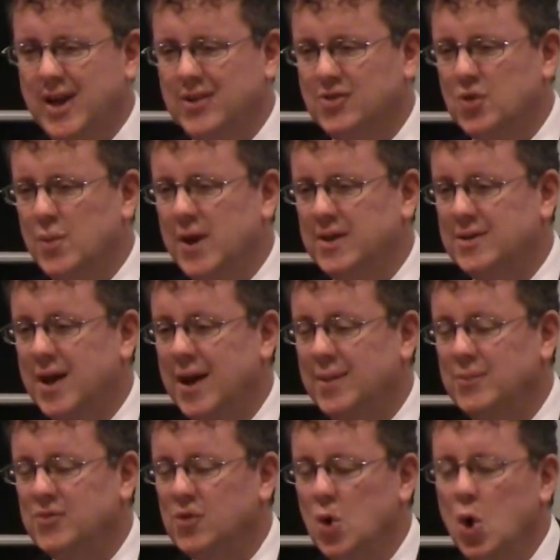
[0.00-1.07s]
it so many
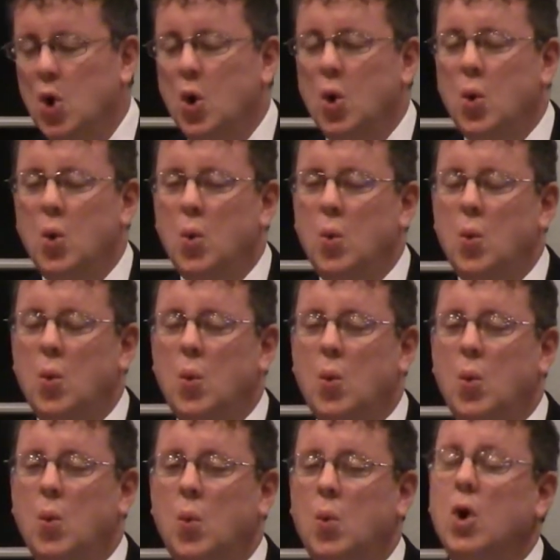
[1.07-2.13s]
times.
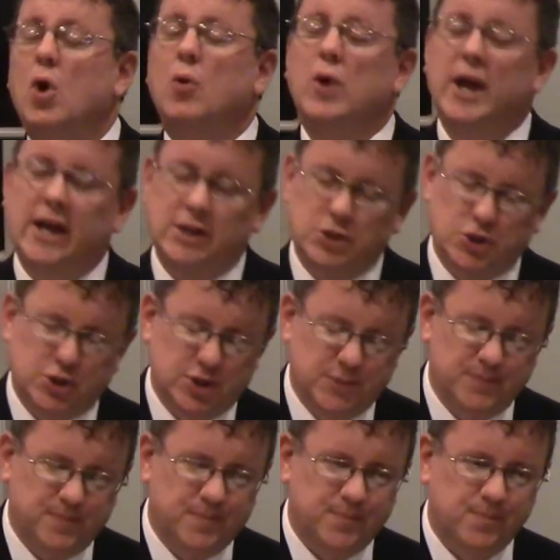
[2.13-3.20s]
We're rich.
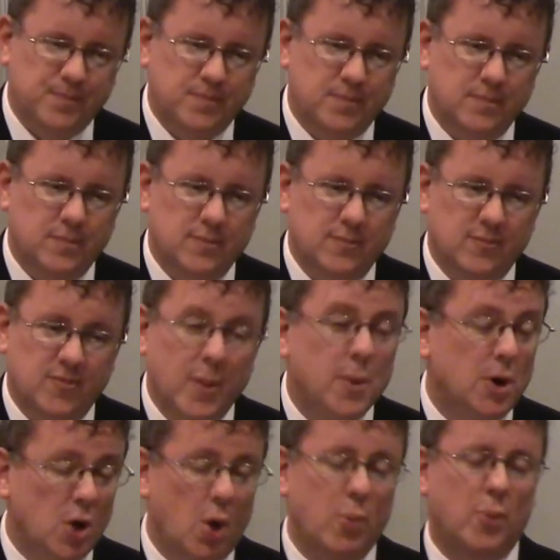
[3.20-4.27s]
From a
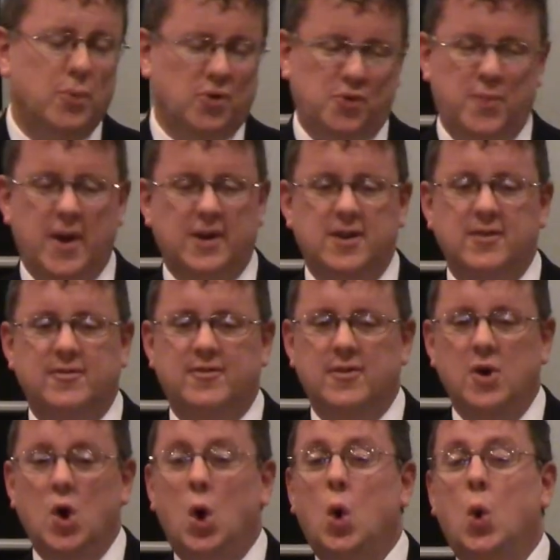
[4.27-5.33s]
global perspective,
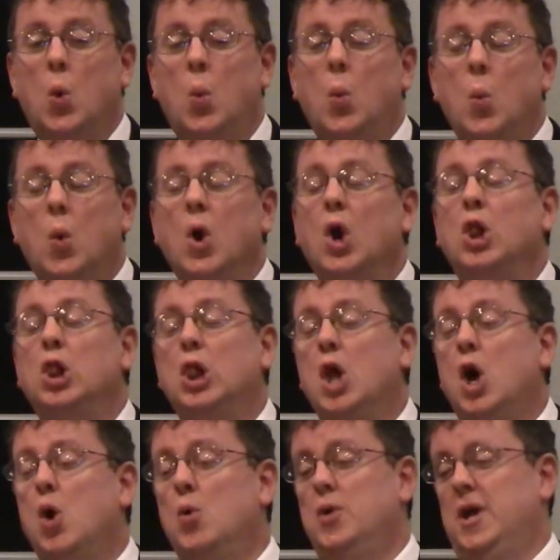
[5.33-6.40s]
we're
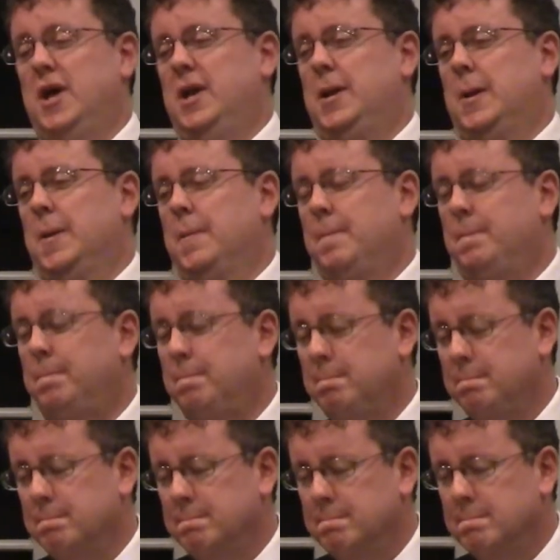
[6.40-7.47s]
loaded.
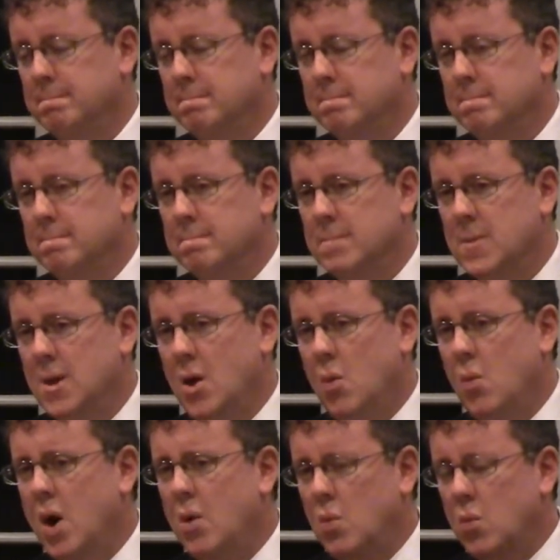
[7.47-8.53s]

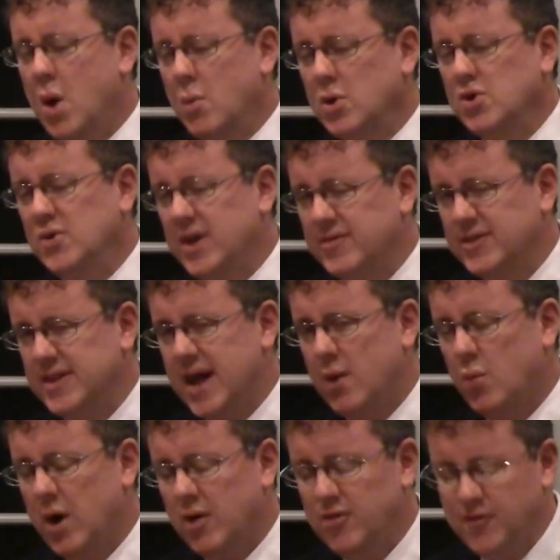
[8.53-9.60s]
What were you given that
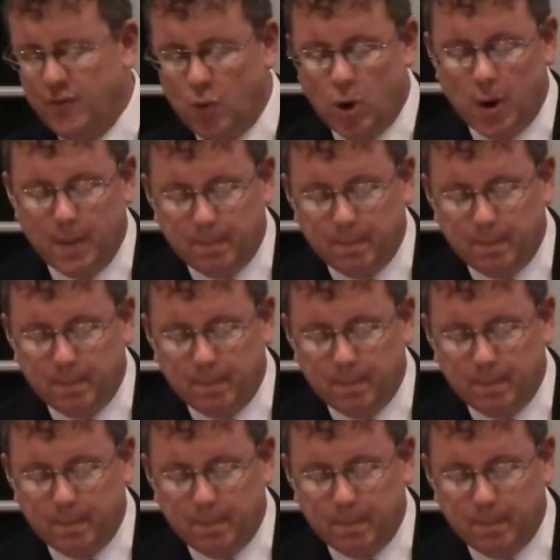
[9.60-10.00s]
wealth for?